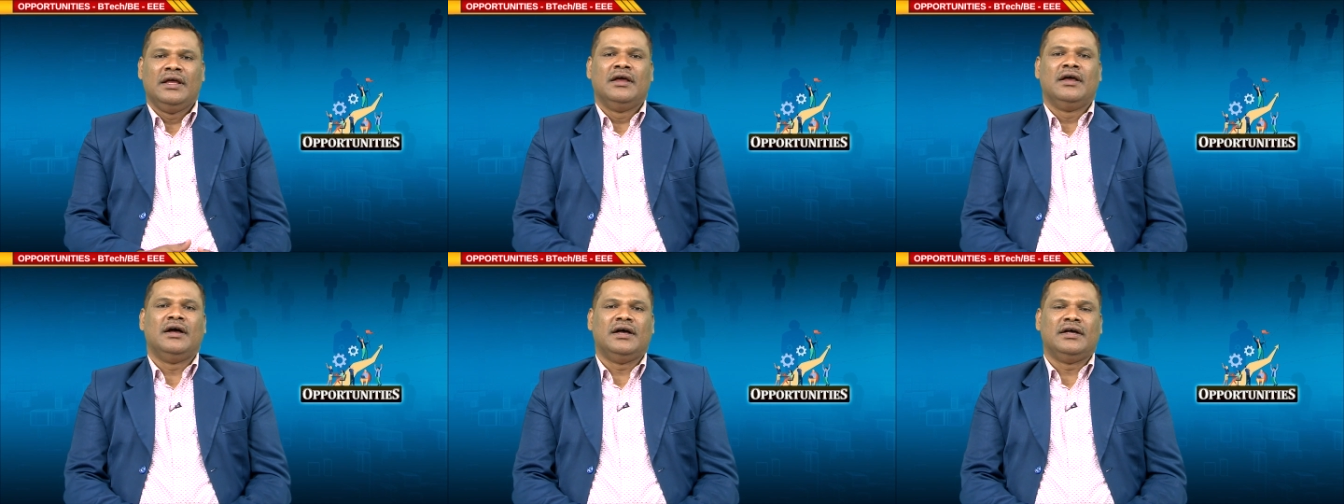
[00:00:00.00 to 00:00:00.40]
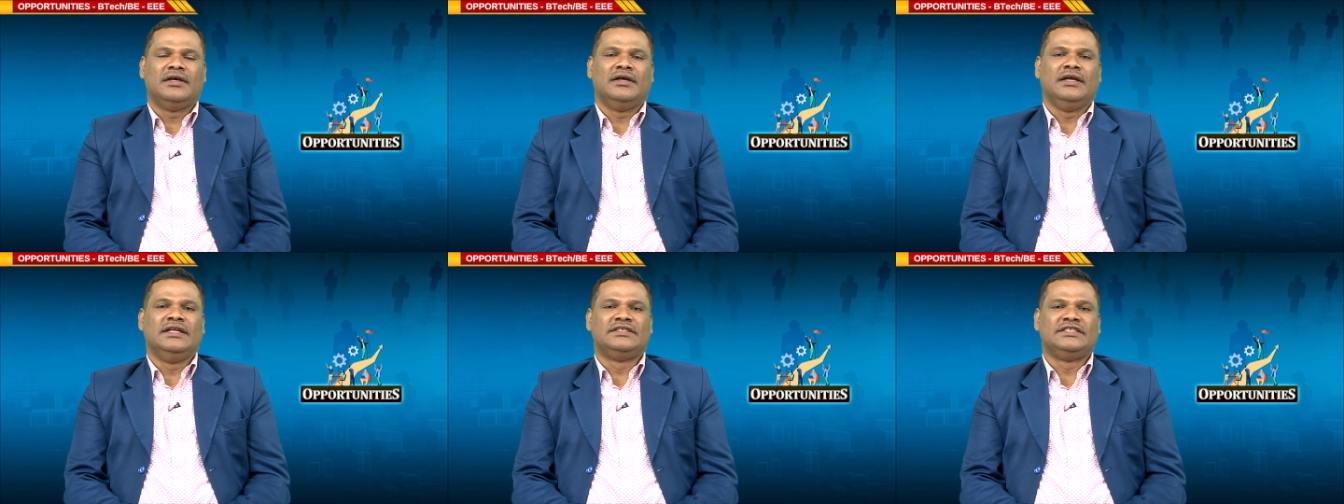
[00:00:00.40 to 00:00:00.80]
uh,
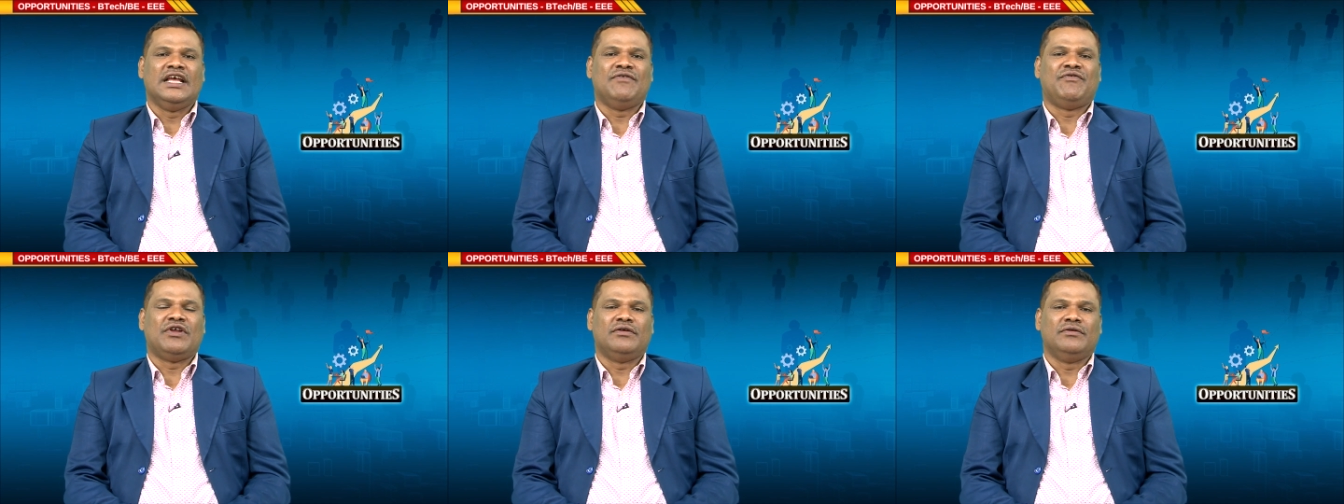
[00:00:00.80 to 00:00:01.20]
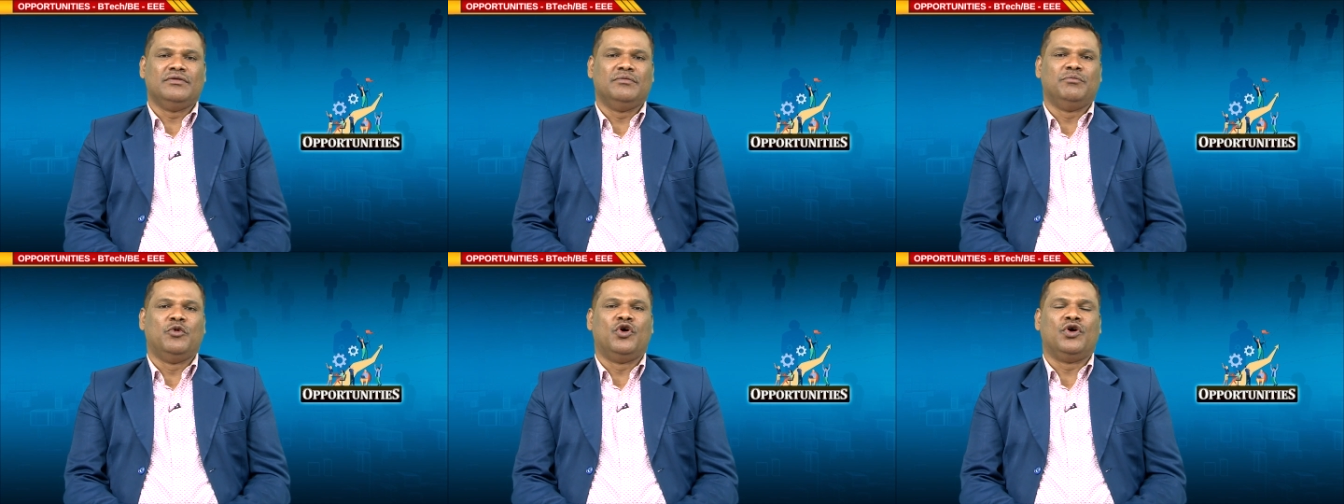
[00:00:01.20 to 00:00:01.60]
in safer
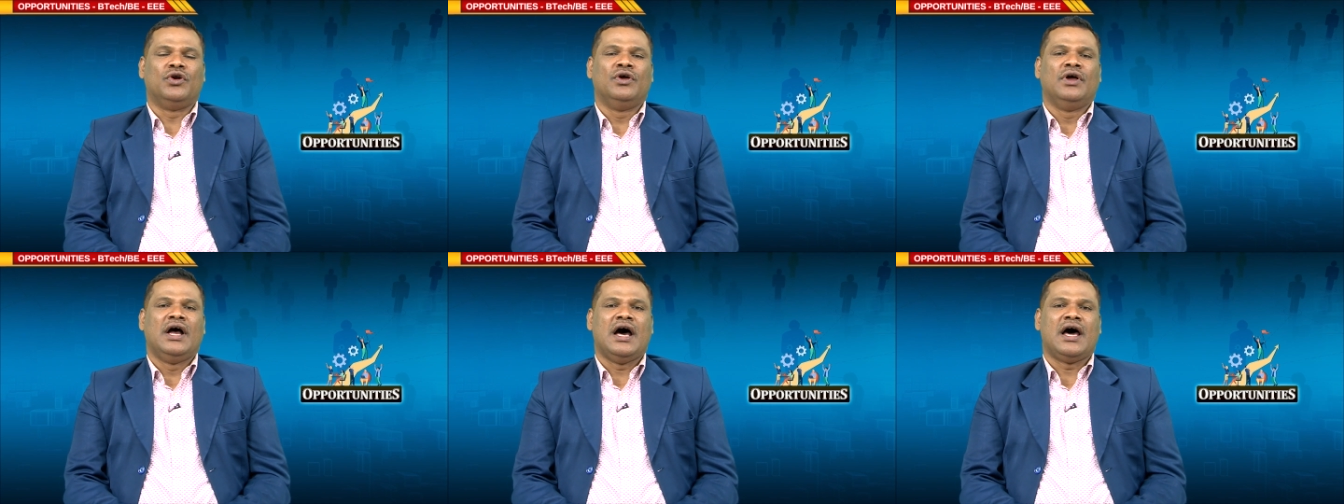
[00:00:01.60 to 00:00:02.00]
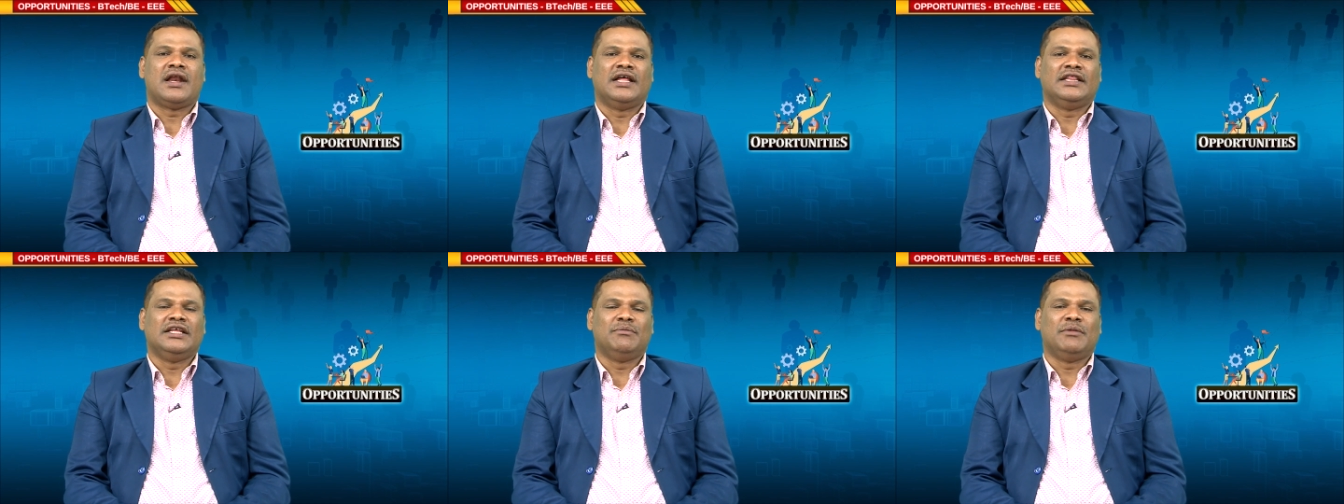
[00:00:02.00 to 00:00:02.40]
mode or
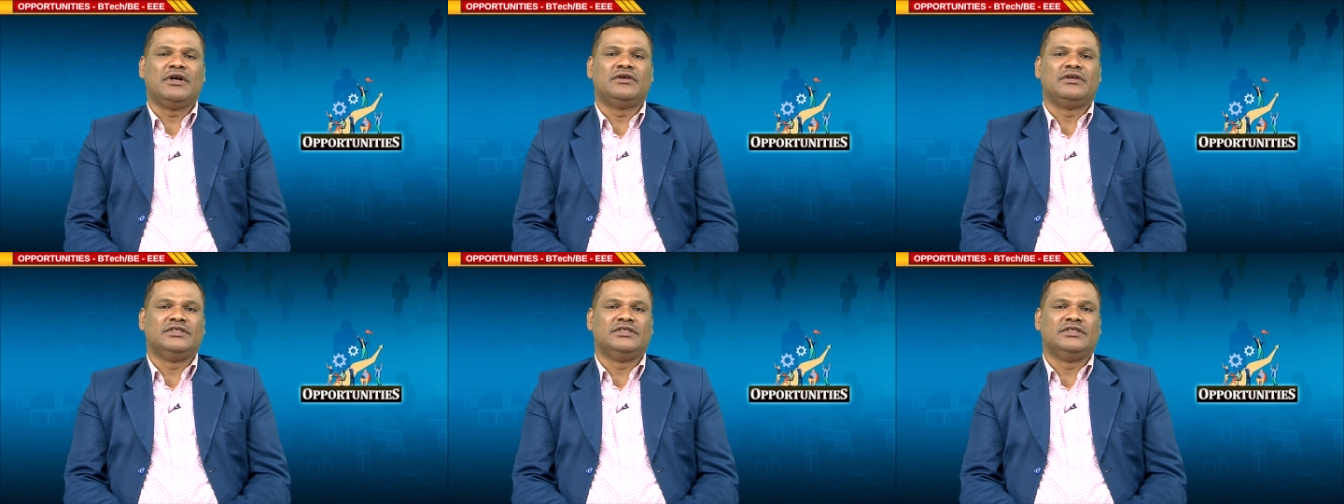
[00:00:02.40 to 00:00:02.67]
nothing but